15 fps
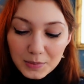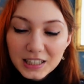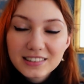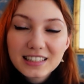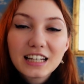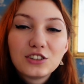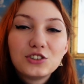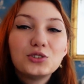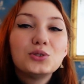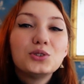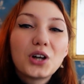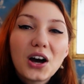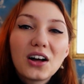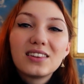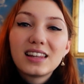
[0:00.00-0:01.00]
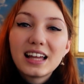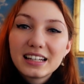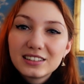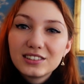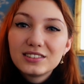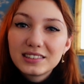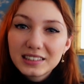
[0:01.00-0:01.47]
because I do not
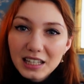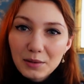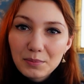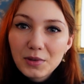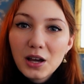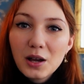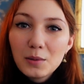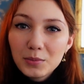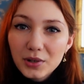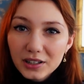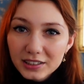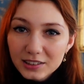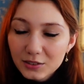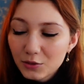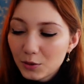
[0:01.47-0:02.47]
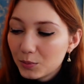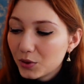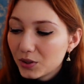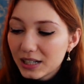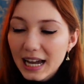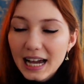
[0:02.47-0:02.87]
like to skim parts of a book.